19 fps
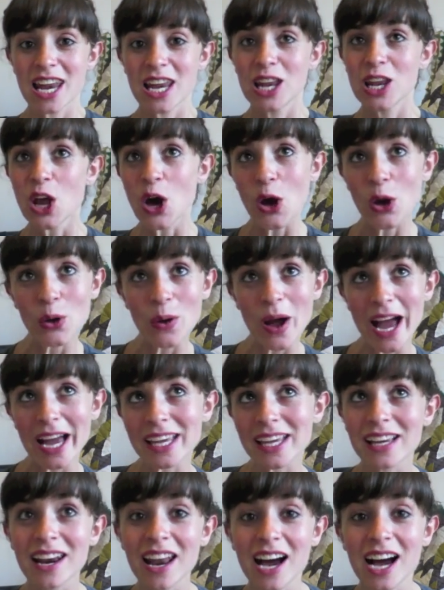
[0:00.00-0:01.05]
low
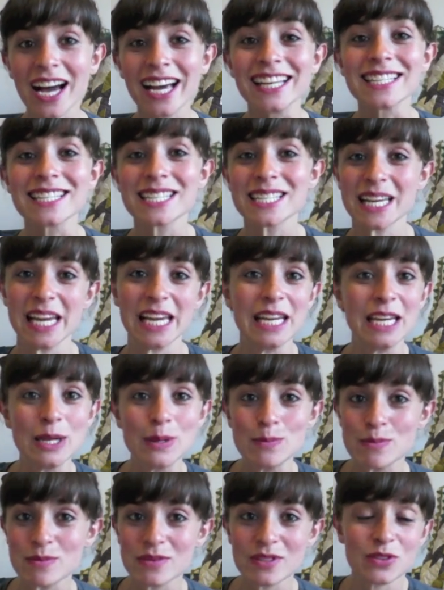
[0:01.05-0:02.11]
hanging lights,
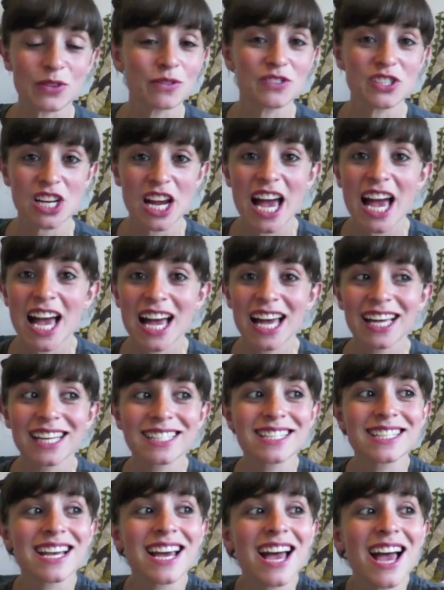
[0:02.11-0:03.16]
eames sort of
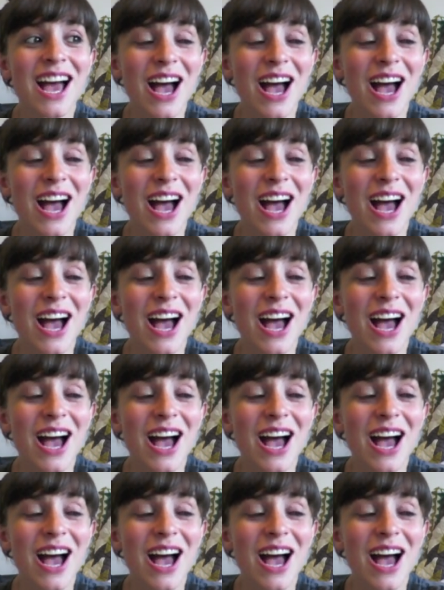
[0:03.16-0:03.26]
chairs,